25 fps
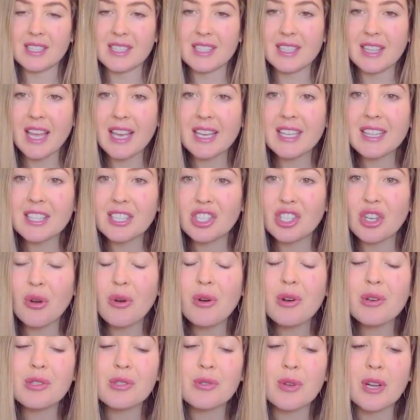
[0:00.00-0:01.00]
like the
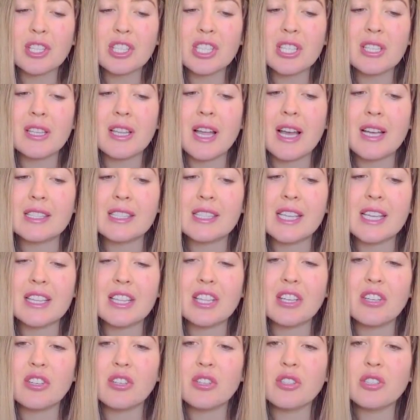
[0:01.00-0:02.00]
show I was watching last night,
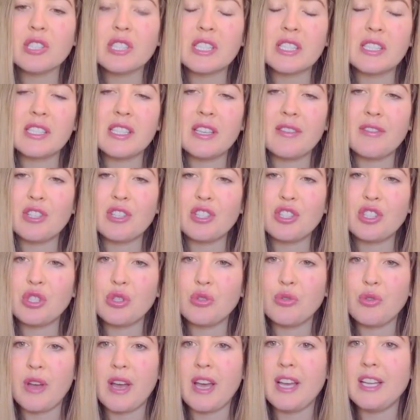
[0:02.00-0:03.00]
the girl didn't even
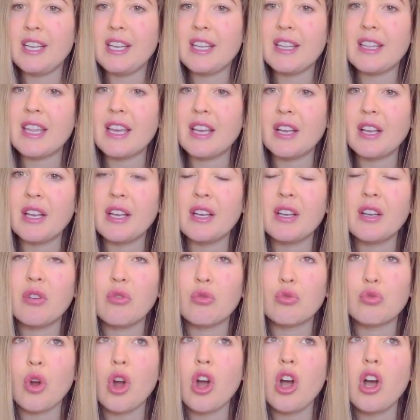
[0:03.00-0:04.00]
do anything
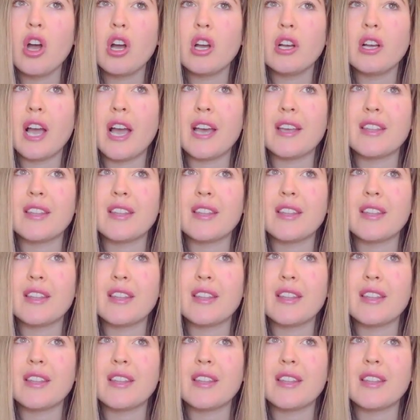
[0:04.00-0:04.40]
wrong.